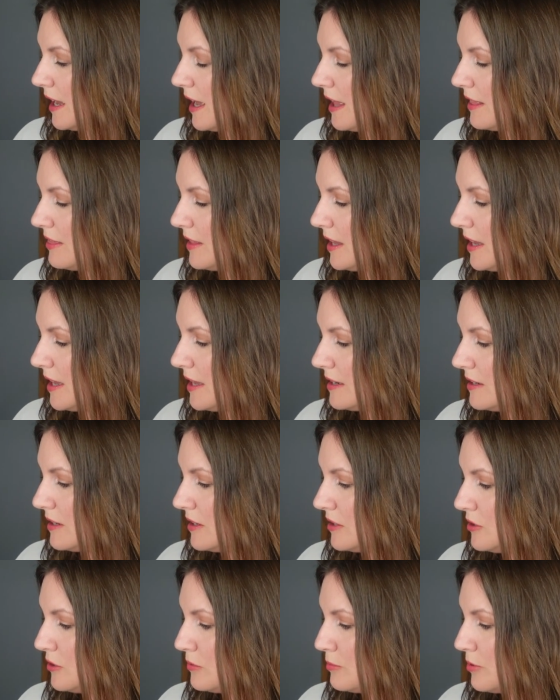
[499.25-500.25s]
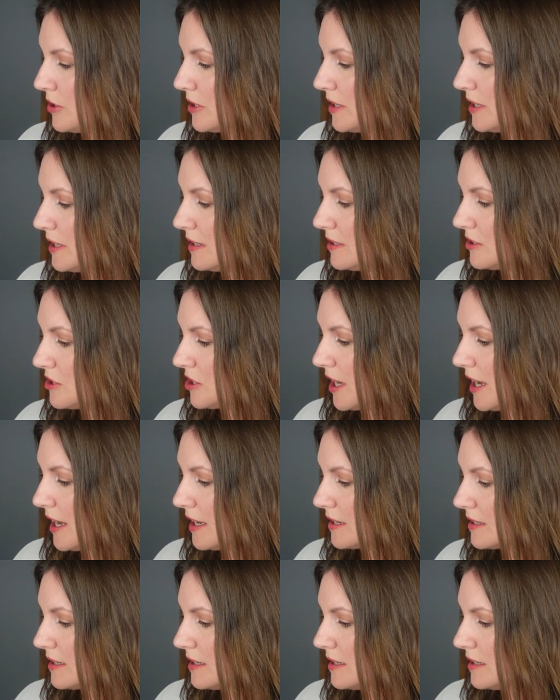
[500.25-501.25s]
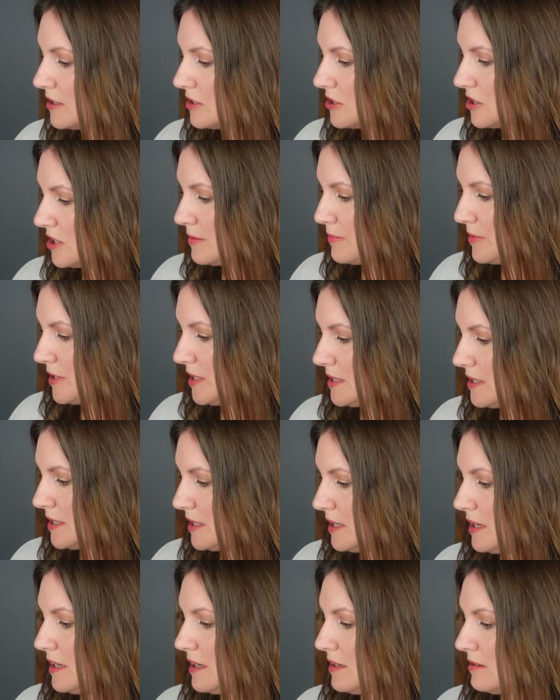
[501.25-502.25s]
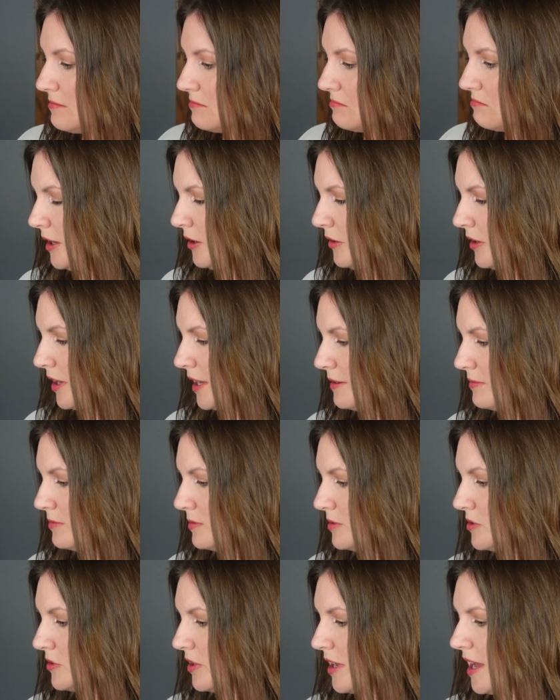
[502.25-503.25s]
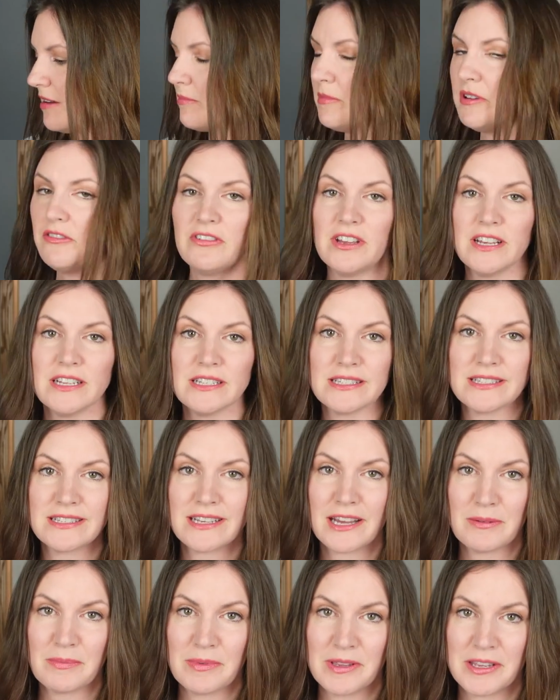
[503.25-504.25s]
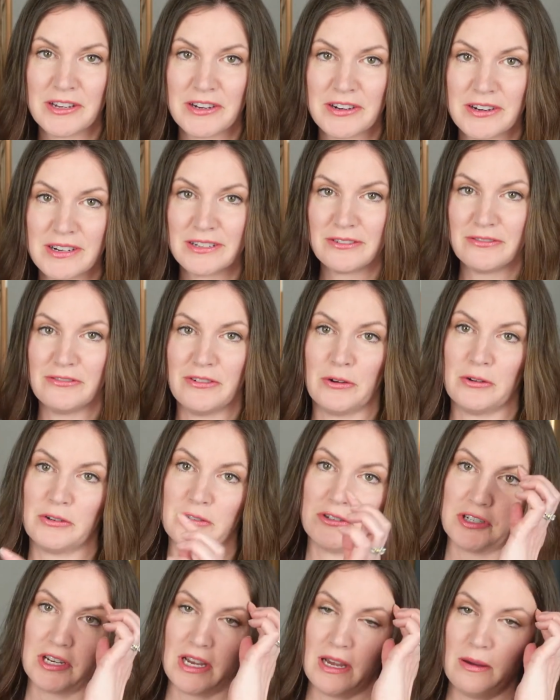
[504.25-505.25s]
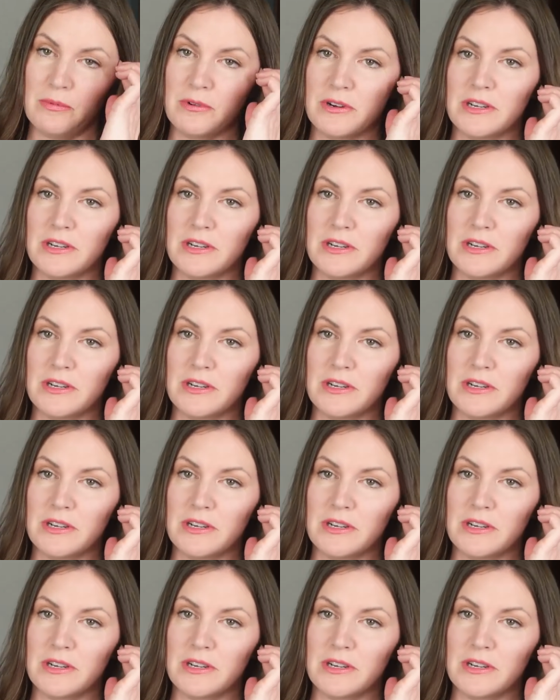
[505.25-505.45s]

And then you put it in ChatGPT. Okay, so I have my face up here in Photoshop.